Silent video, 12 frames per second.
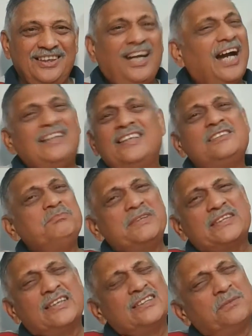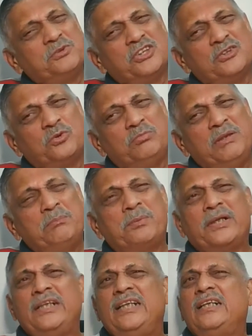And this misconception could be
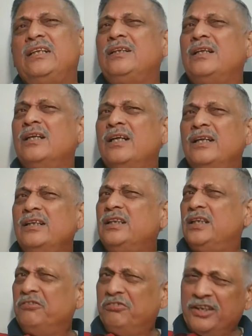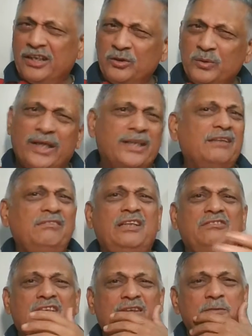pretty difficult to get away
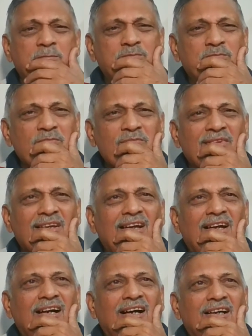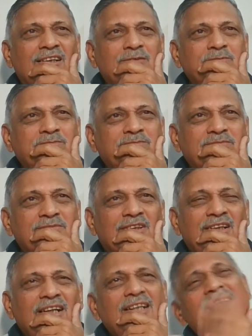with. Uh,
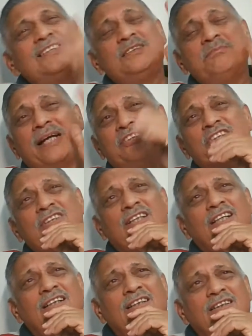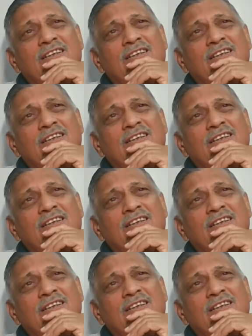Let's imagine a